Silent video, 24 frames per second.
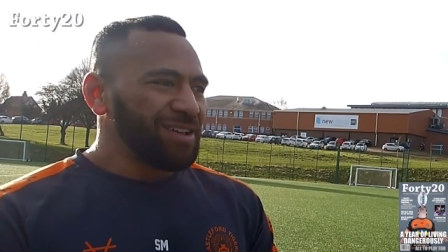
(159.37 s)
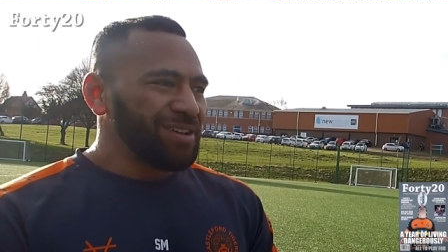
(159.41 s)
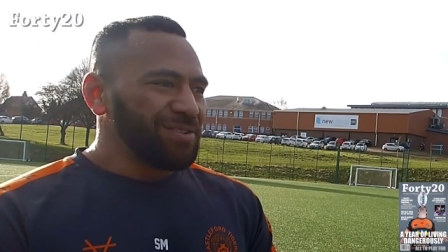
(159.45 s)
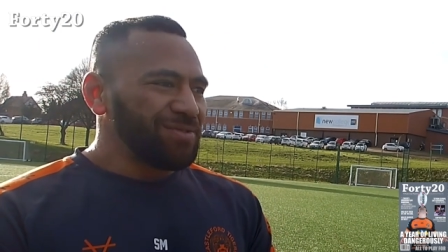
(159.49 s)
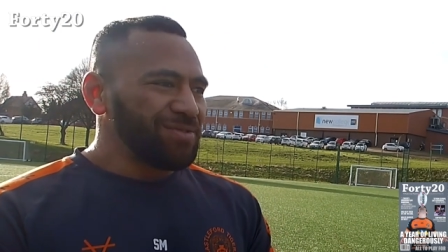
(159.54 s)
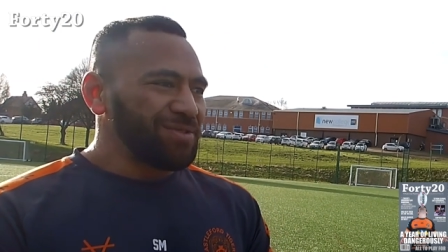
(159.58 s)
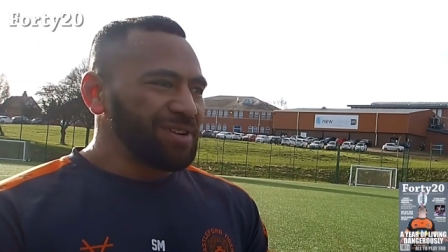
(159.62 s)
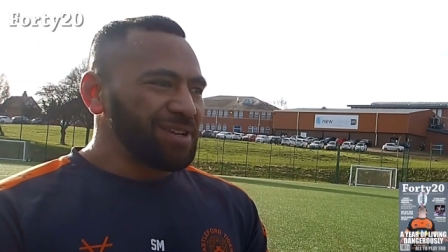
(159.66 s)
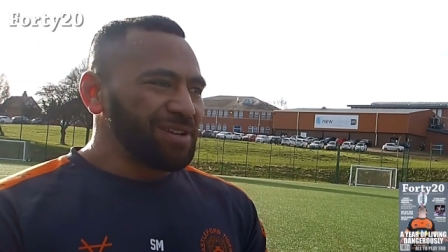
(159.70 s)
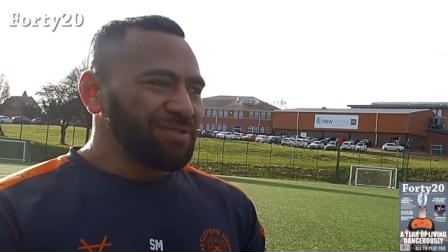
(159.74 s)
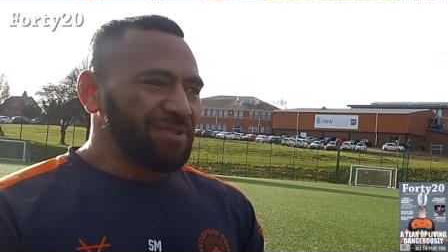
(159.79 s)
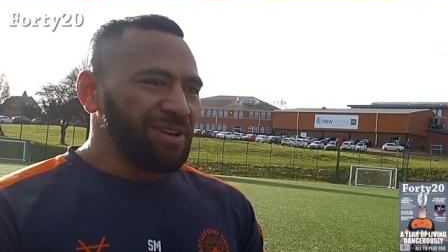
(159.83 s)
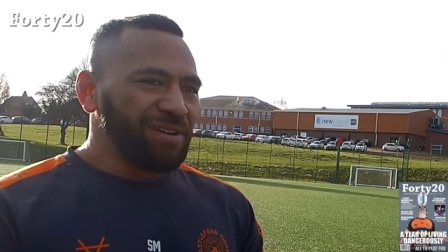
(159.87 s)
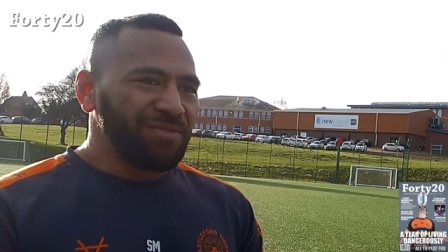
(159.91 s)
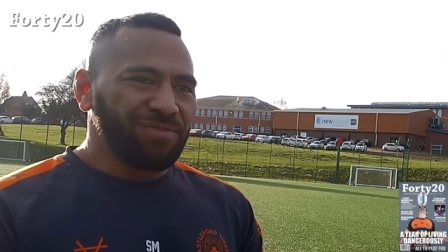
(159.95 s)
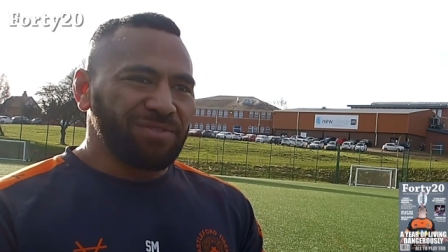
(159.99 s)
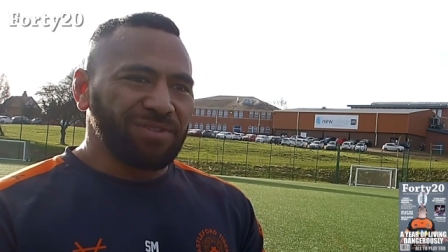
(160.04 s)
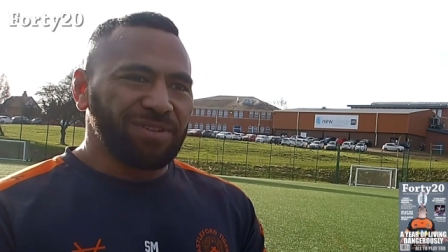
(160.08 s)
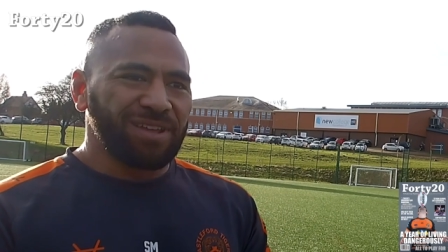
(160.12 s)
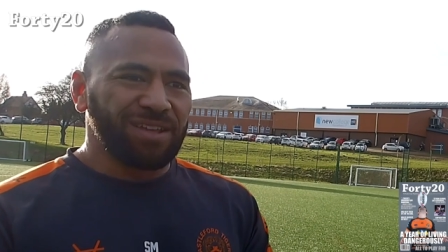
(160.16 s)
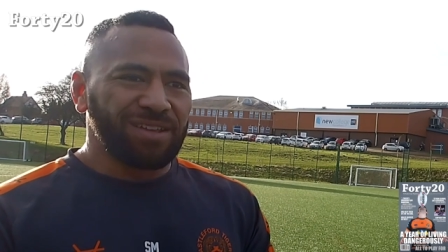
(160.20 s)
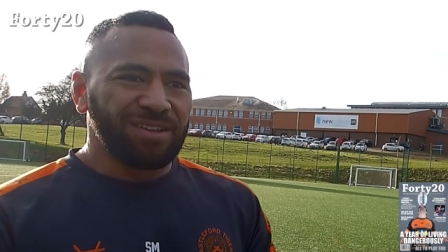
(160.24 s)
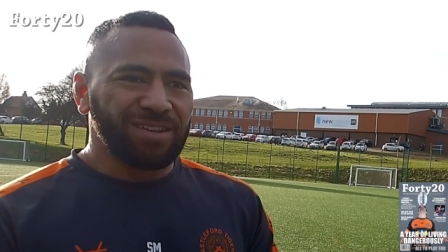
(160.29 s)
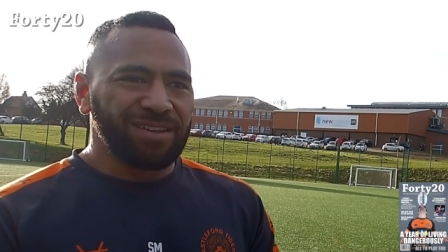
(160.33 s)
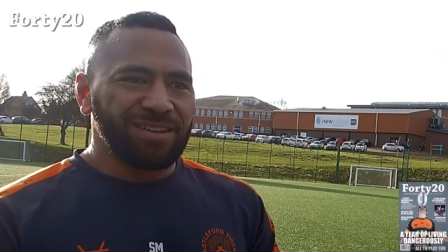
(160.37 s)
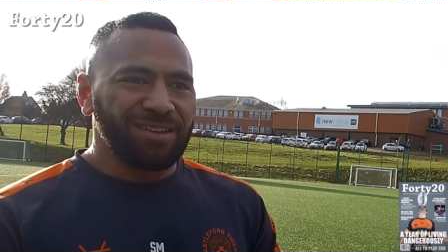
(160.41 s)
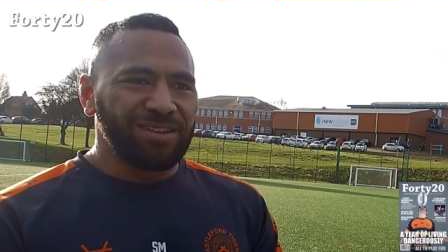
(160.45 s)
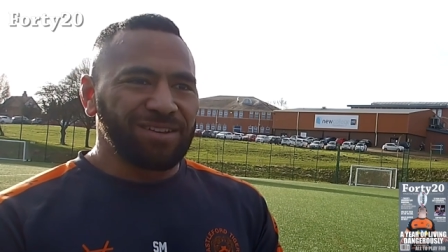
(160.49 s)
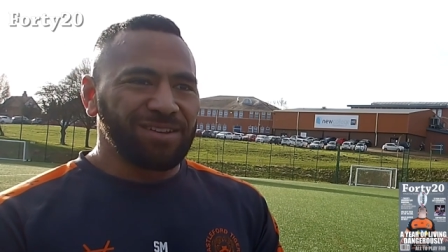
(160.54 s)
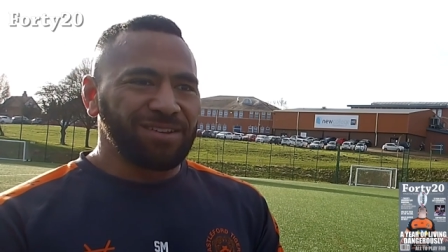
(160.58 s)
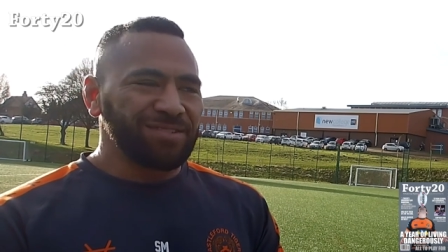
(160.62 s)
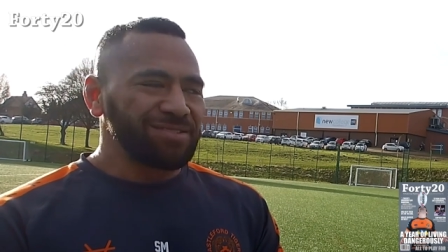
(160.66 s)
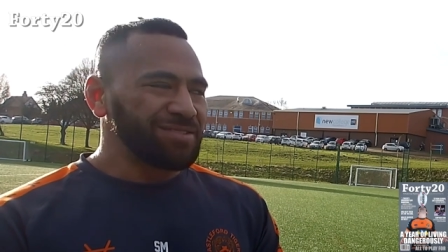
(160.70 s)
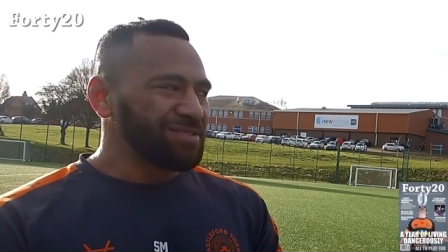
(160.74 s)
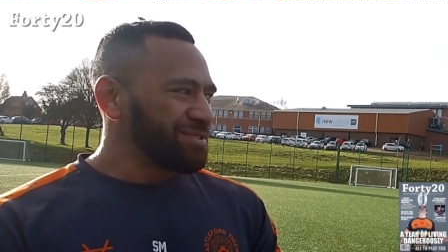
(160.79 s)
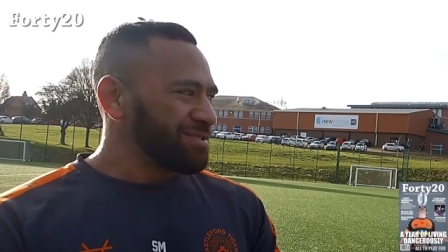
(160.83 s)
for Lee Radford and, you
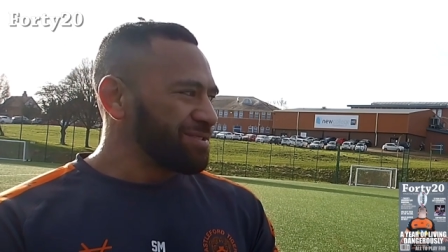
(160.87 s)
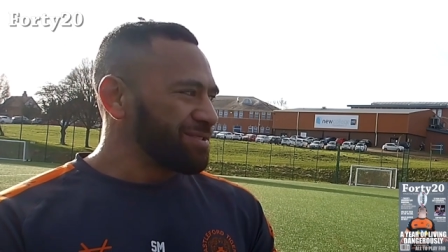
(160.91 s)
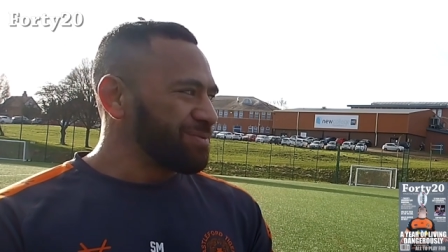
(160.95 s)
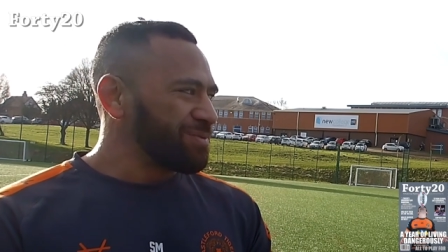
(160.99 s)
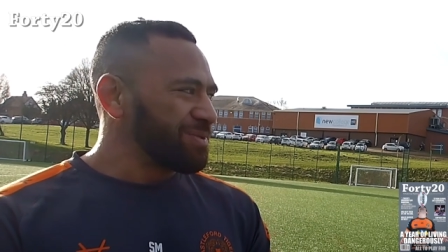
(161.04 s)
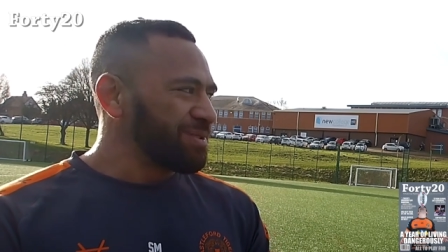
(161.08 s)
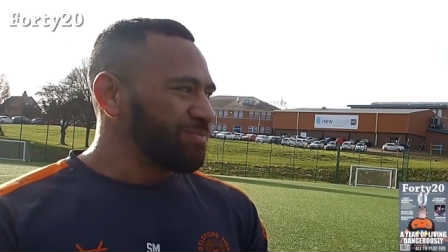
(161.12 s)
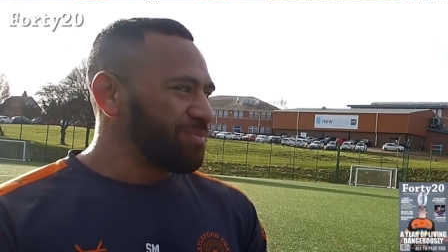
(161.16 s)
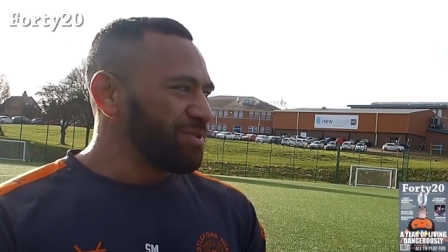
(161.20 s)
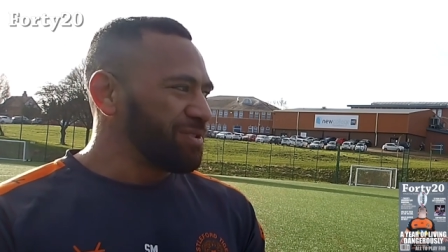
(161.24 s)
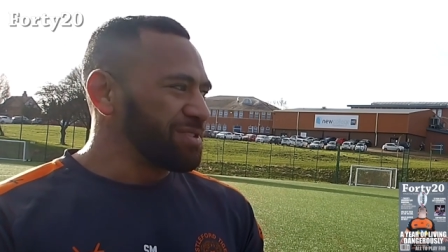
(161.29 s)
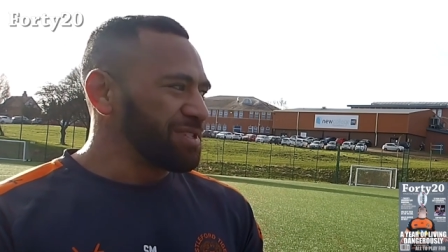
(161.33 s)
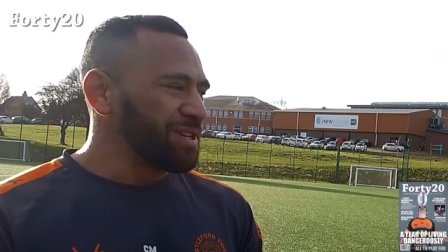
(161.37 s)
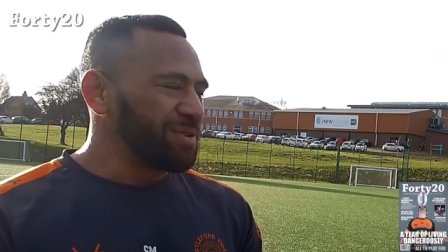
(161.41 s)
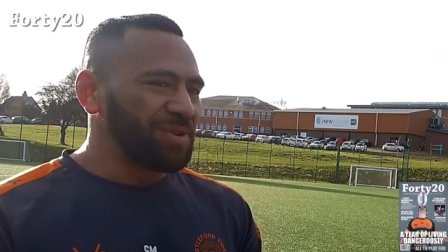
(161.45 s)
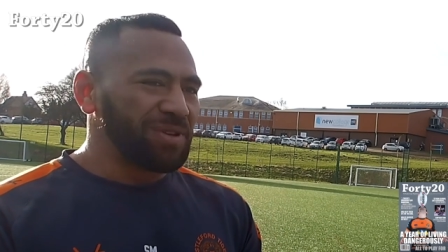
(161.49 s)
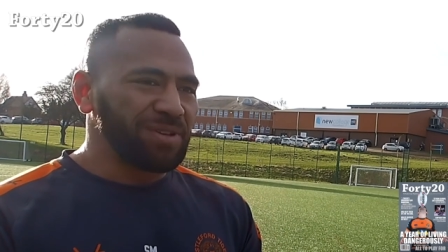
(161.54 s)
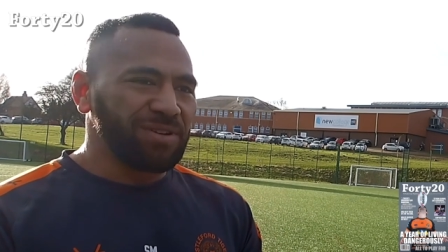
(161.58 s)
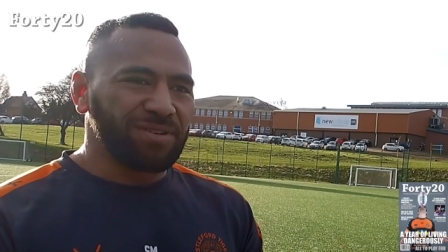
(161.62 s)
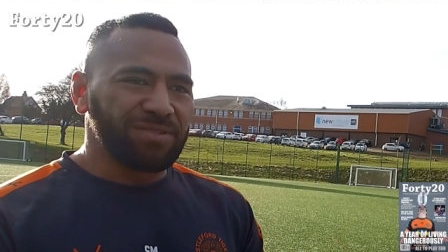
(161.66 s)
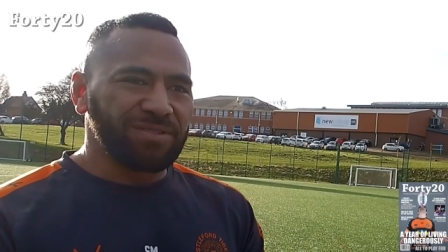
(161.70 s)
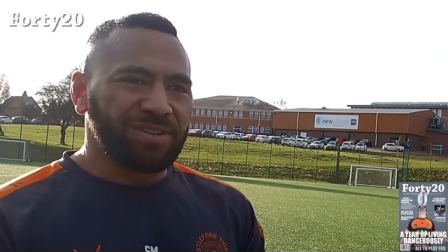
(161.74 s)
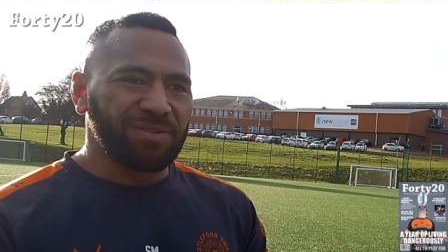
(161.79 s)
know, some of the boys that went on